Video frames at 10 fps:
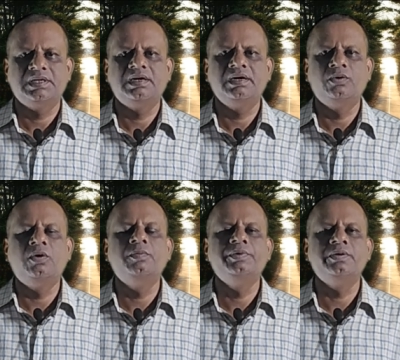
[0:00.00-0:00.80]
I
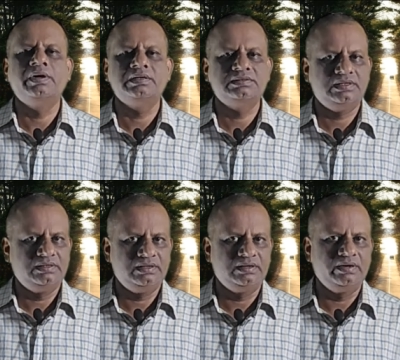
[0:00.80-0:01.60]
hope you
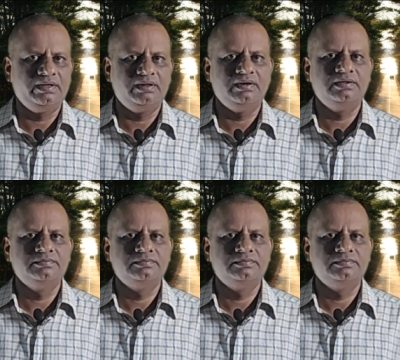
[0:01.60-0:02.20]
understand that clearly.